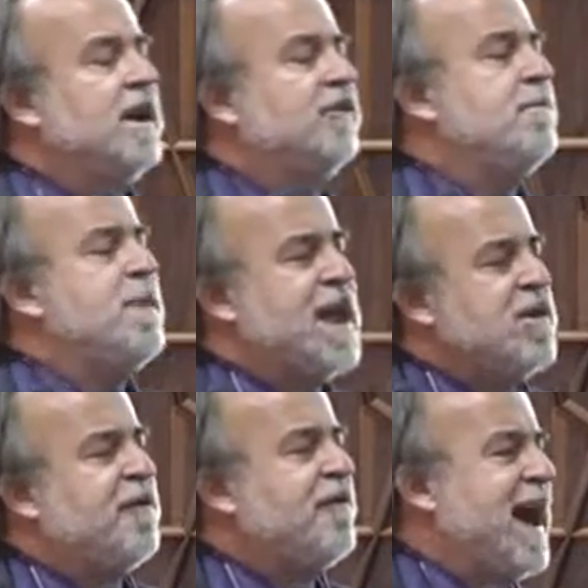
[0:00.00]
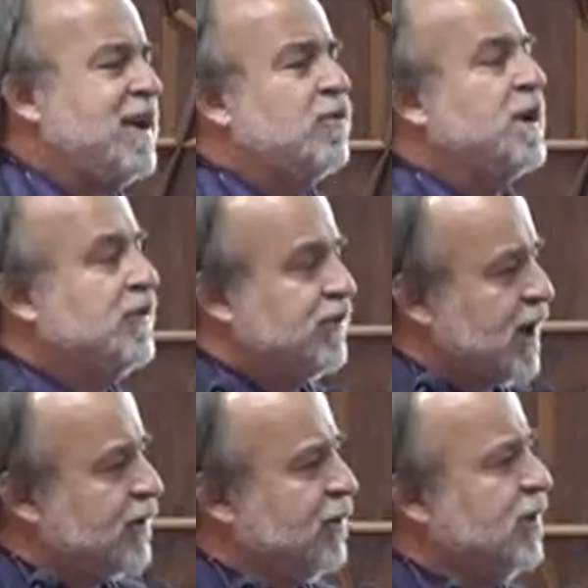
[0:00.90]
is a manufacturing
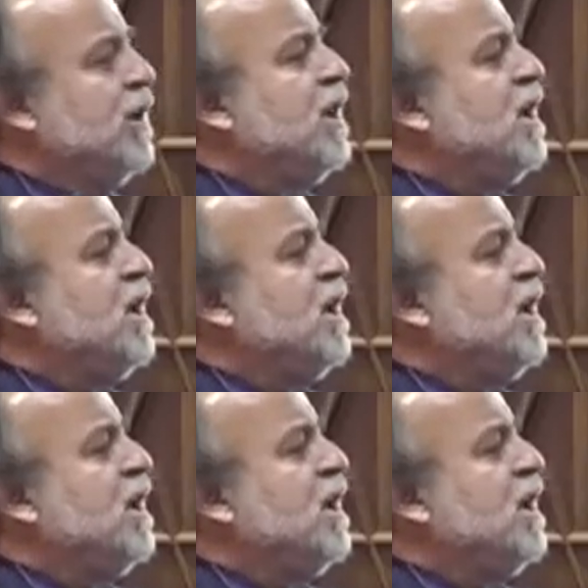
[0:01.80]
sector